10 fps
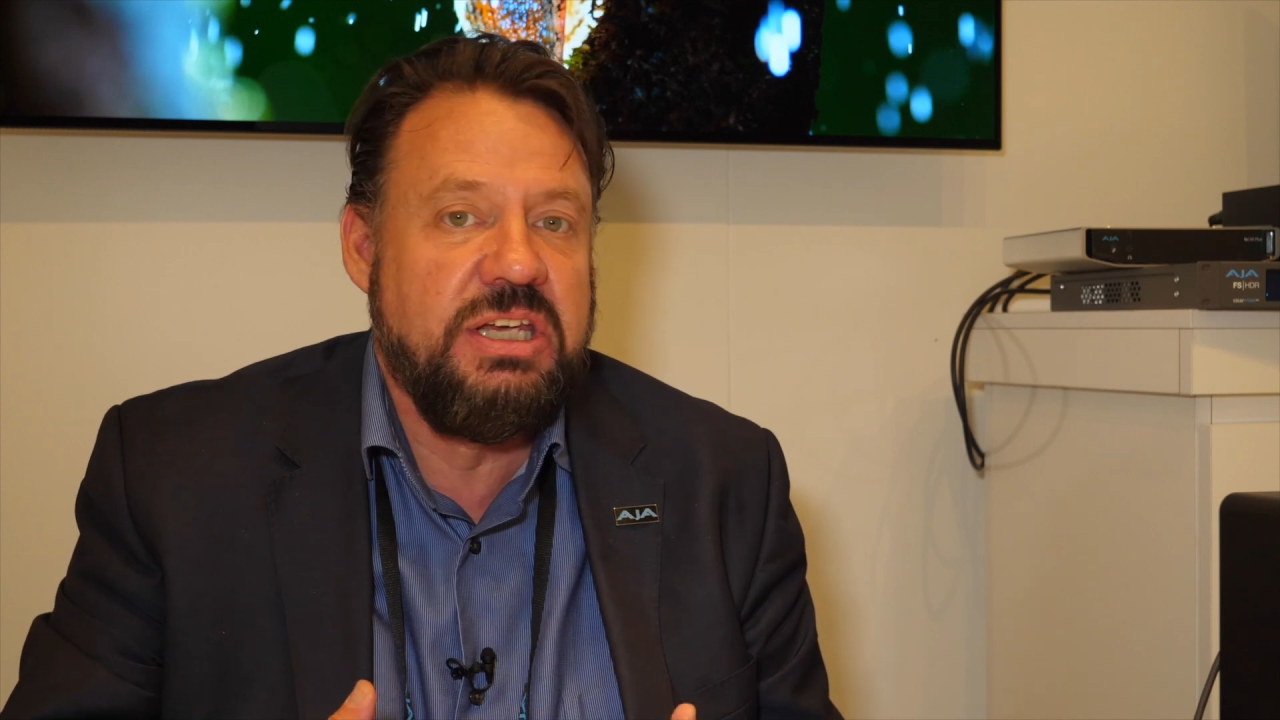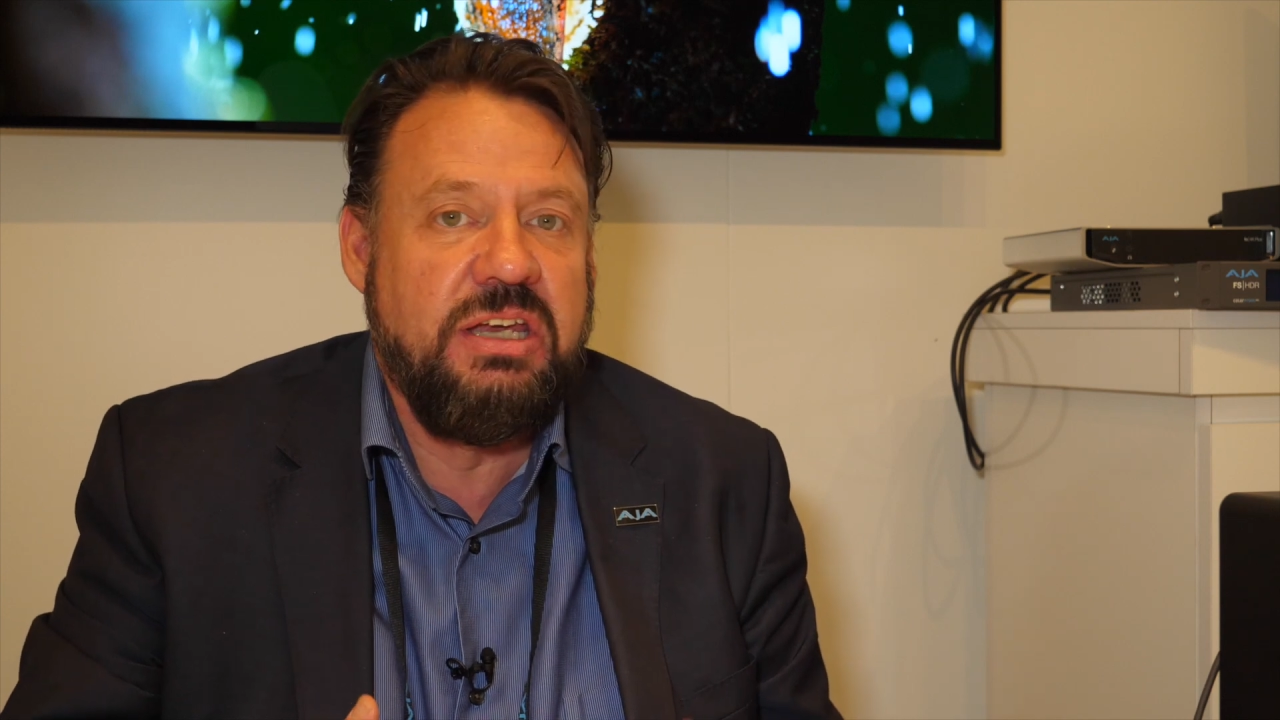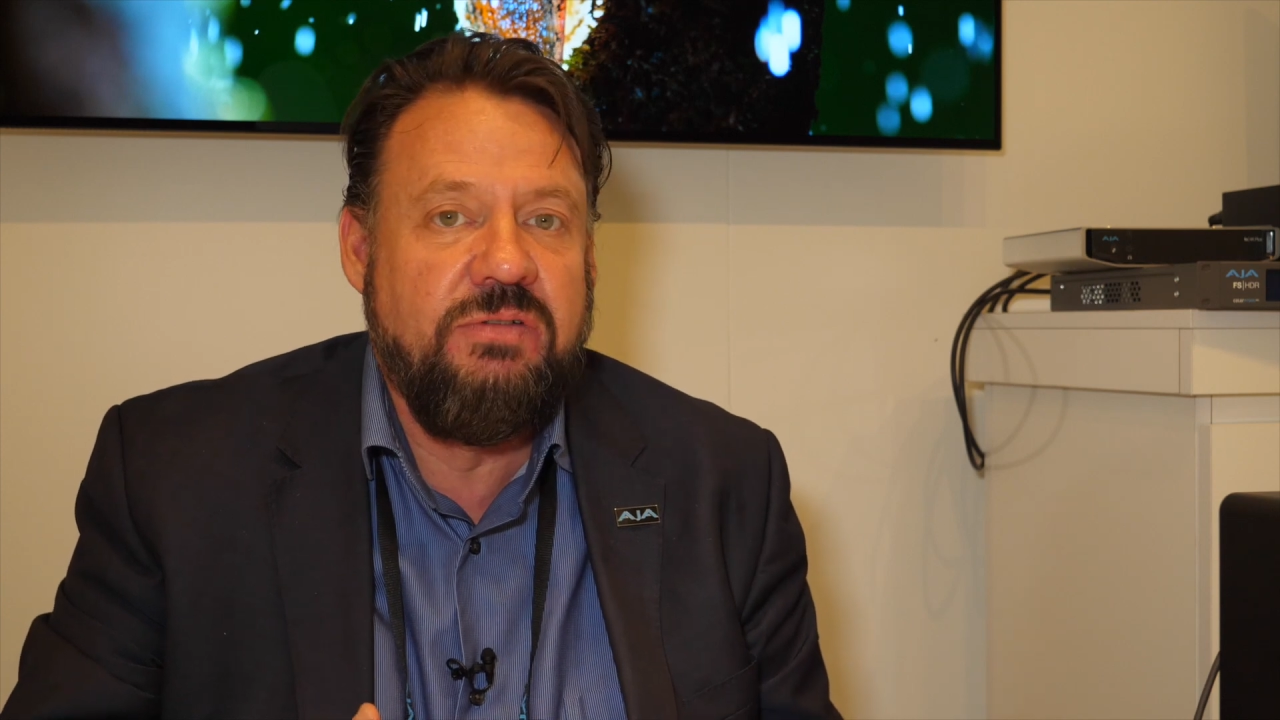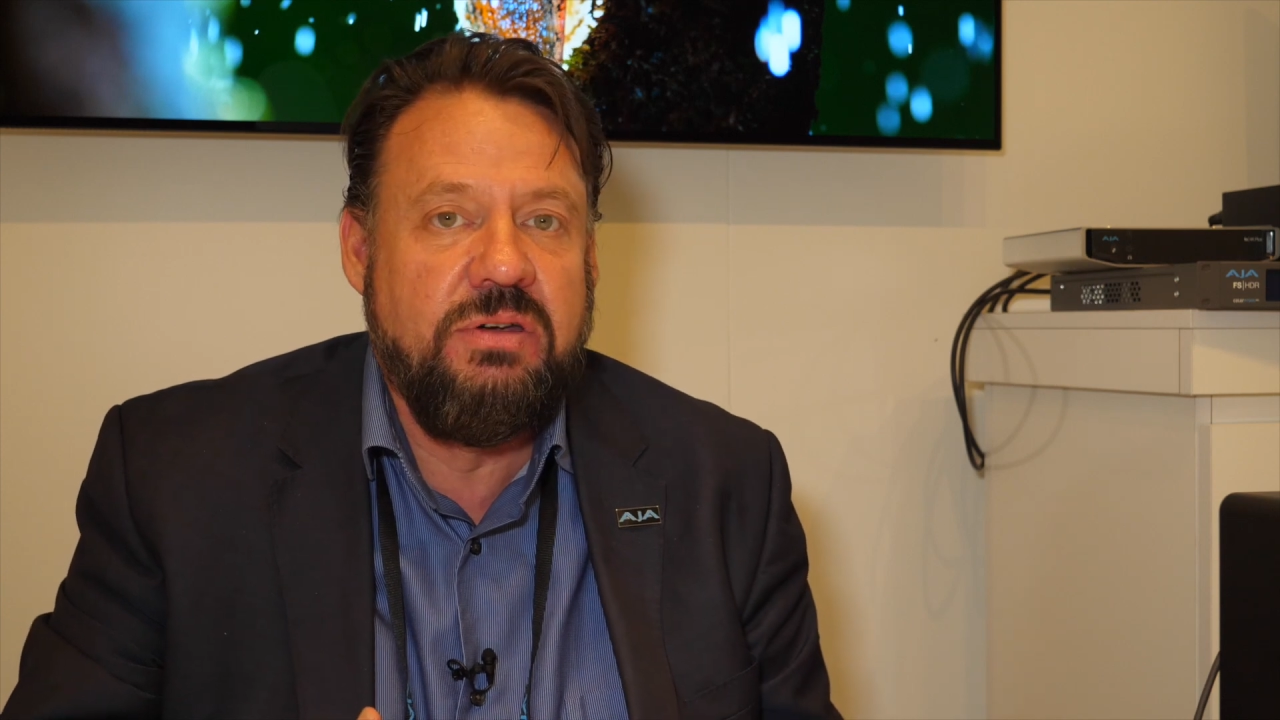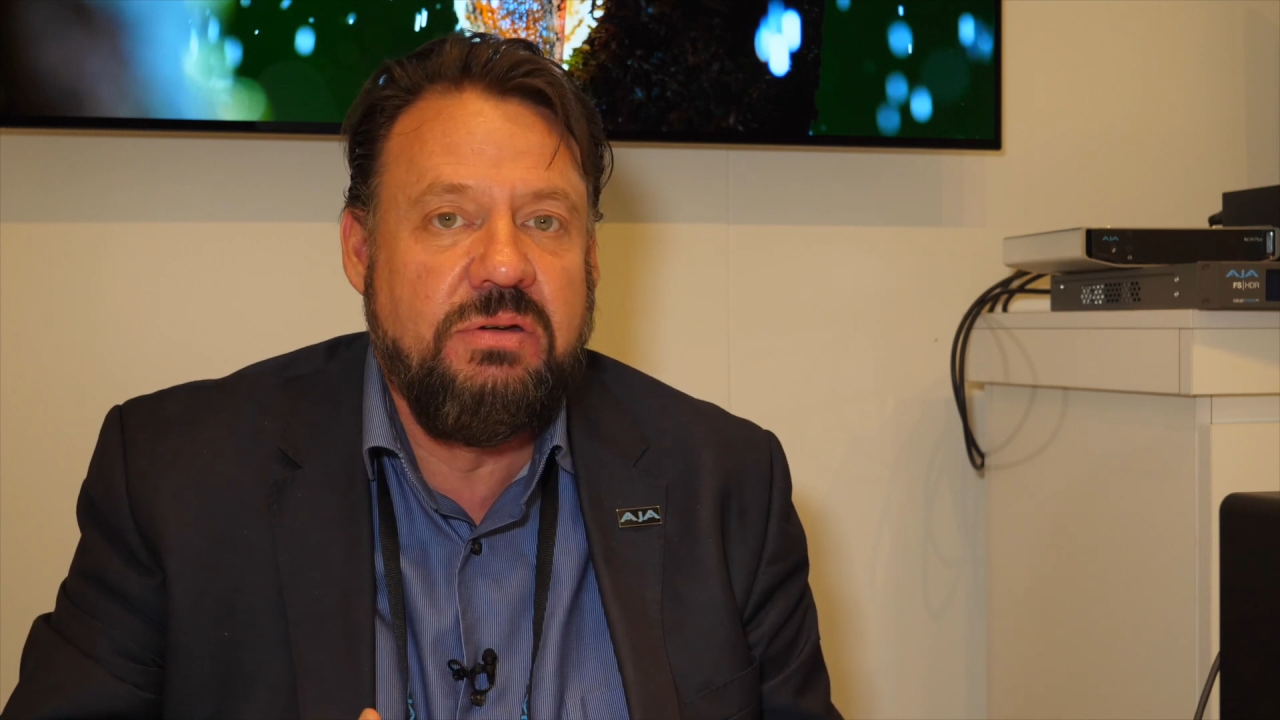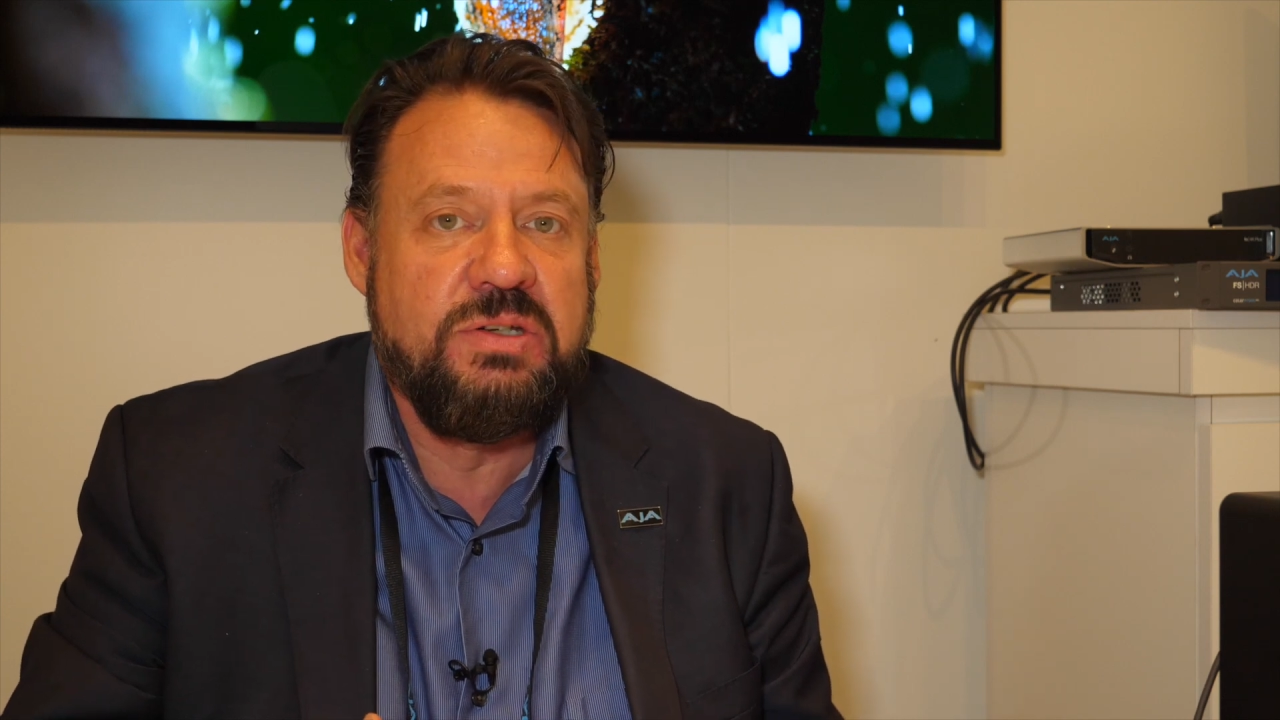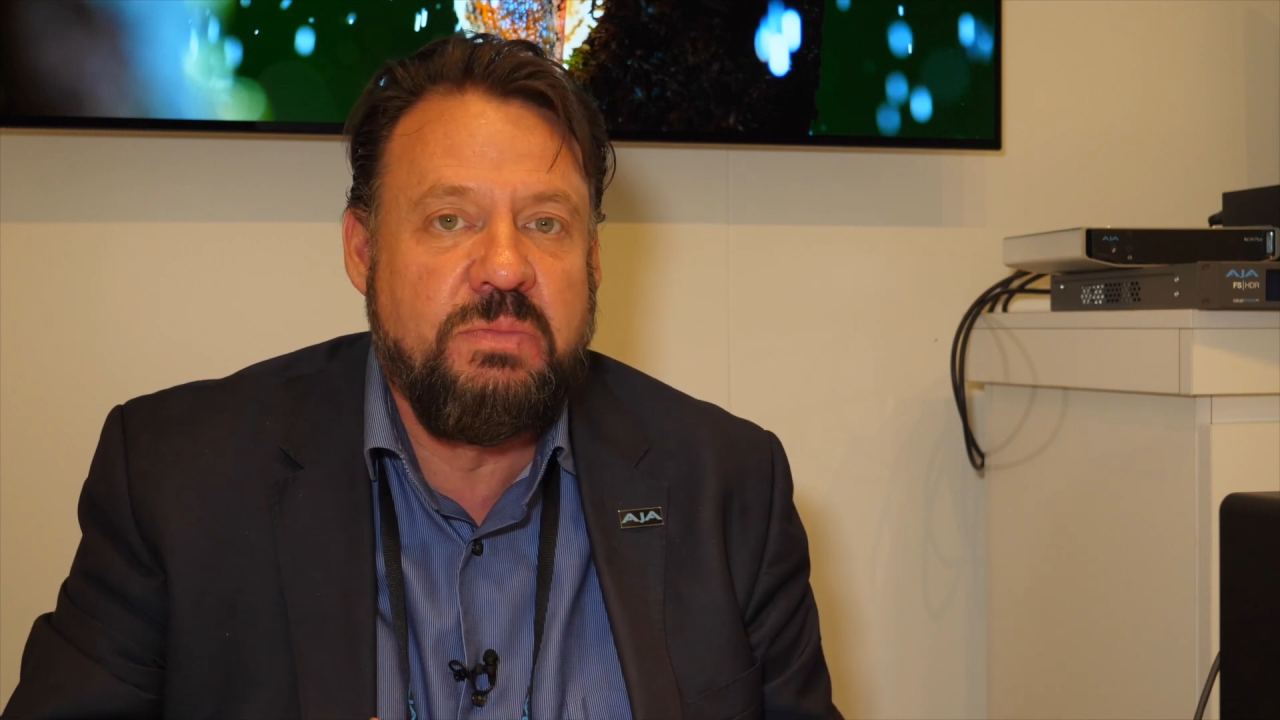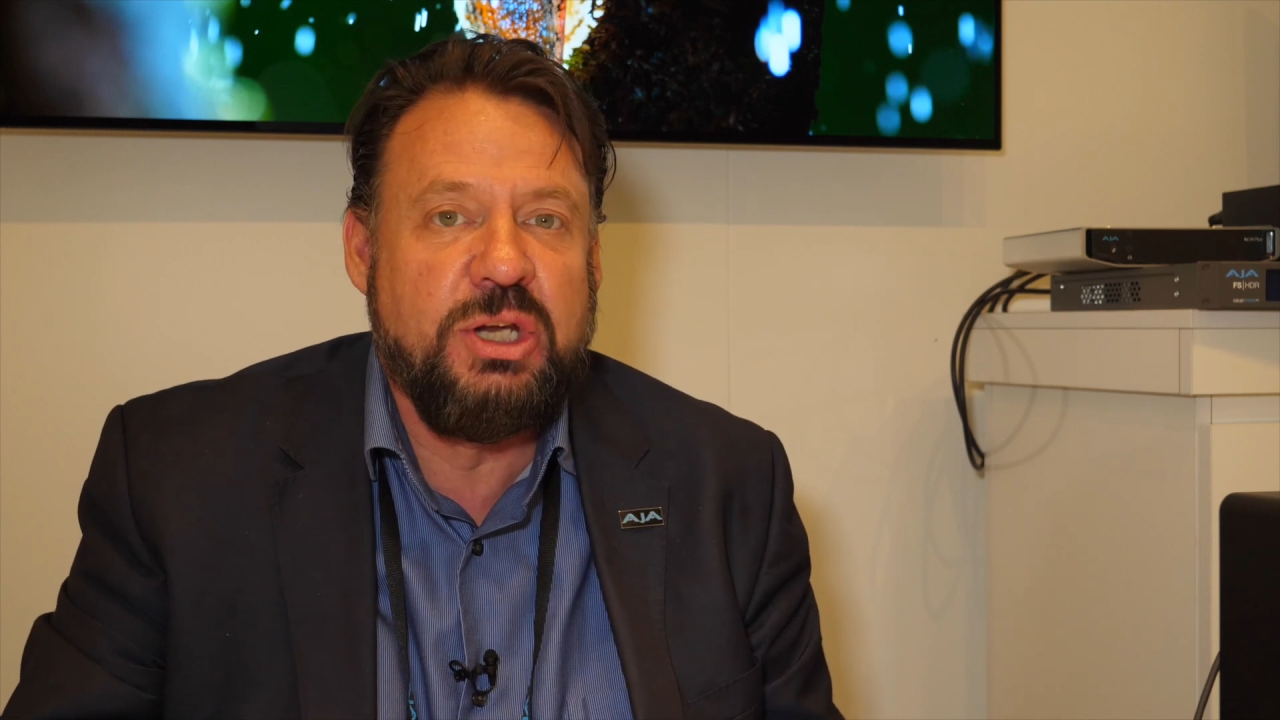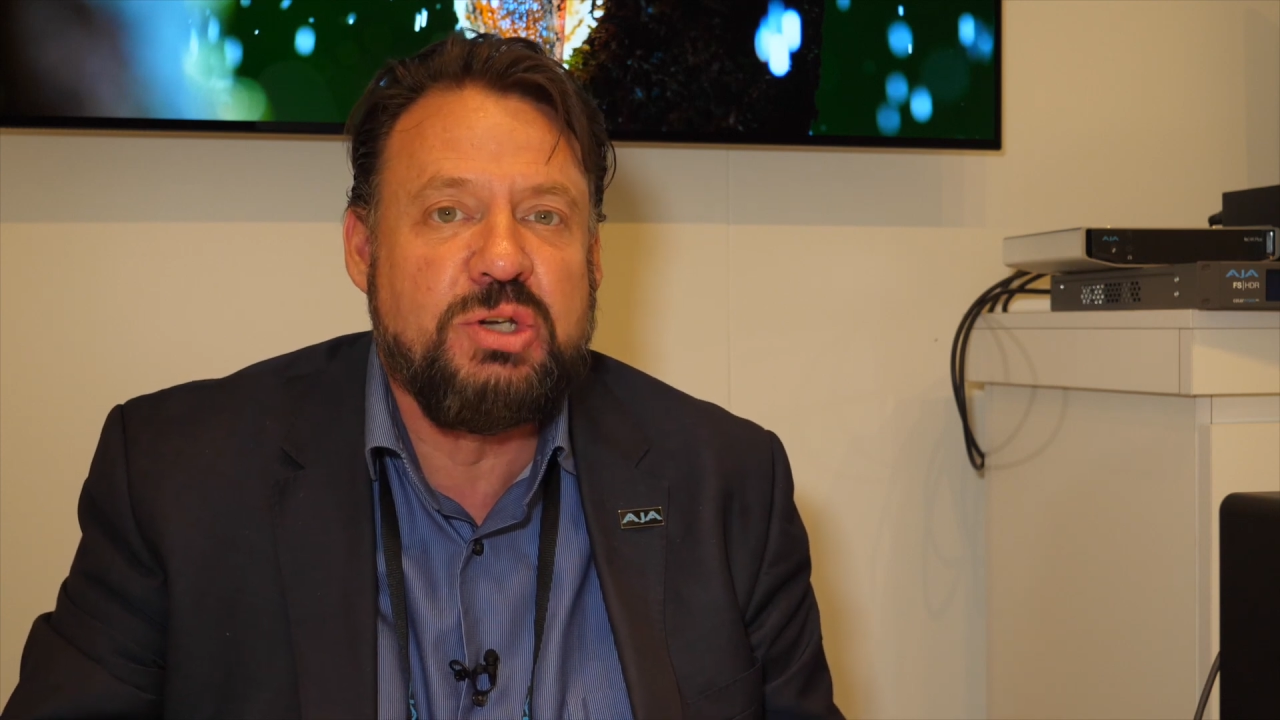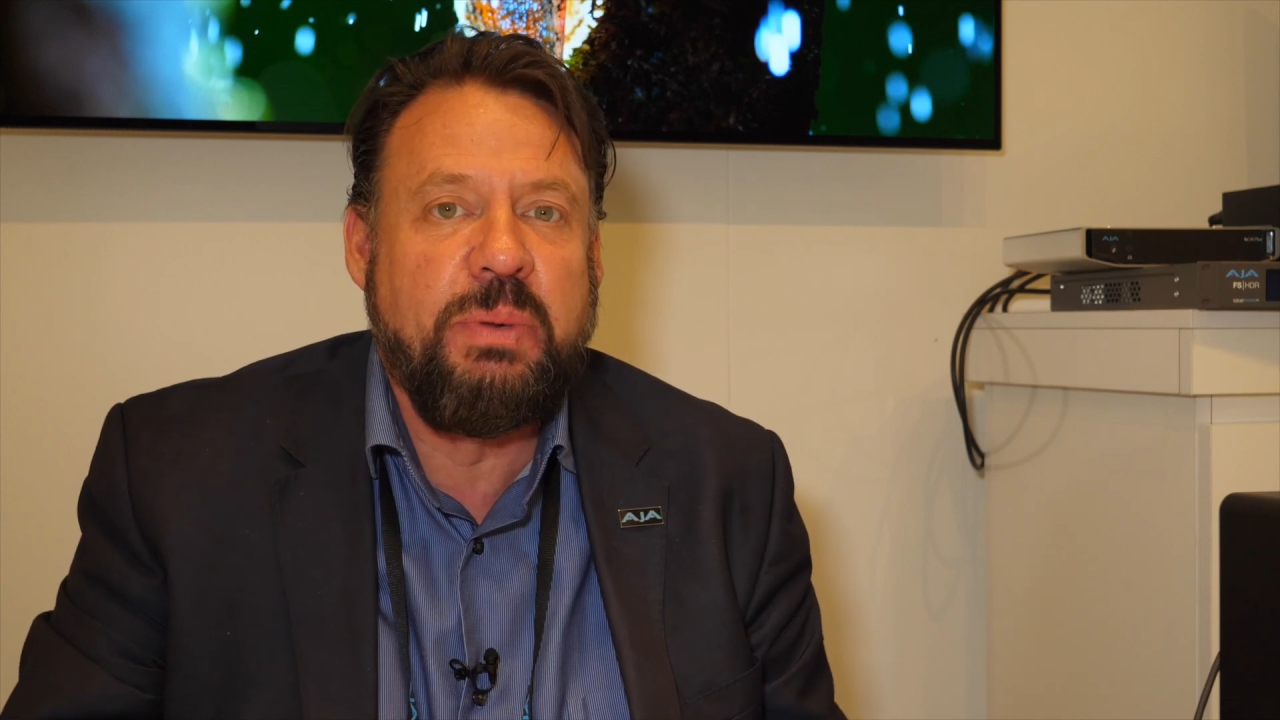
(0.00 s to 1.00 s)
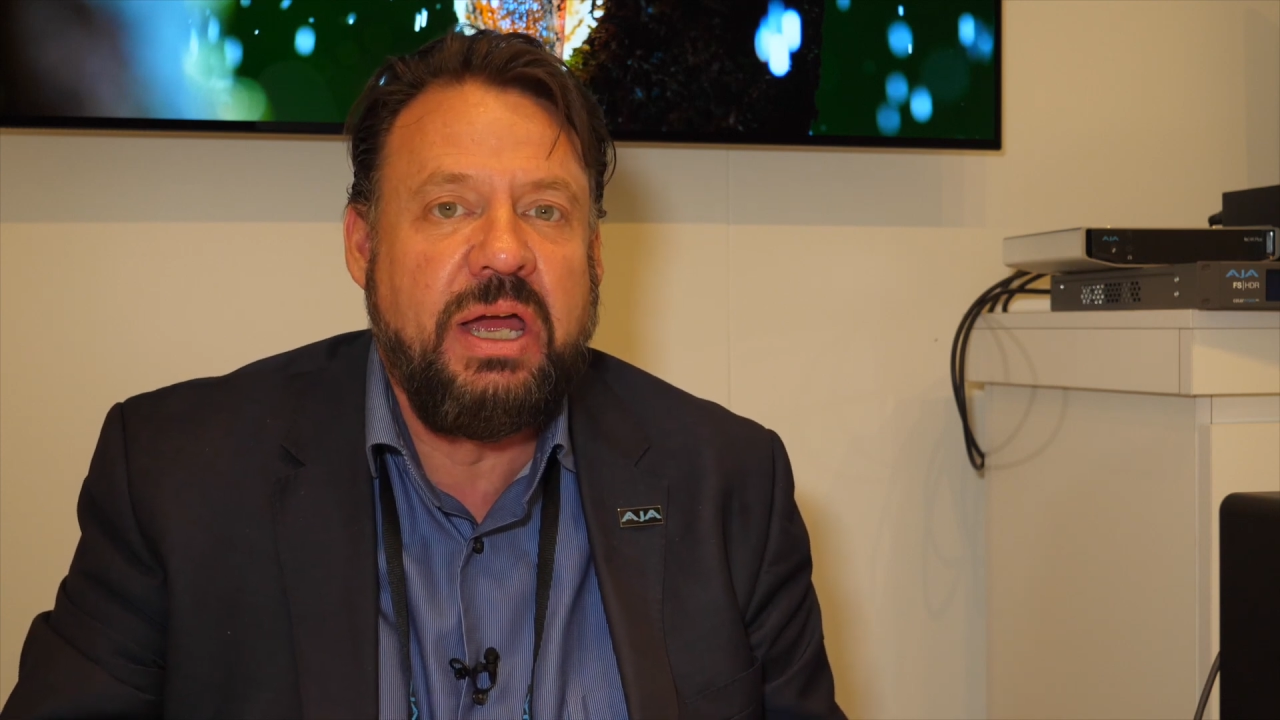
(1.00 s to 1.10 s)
give you as much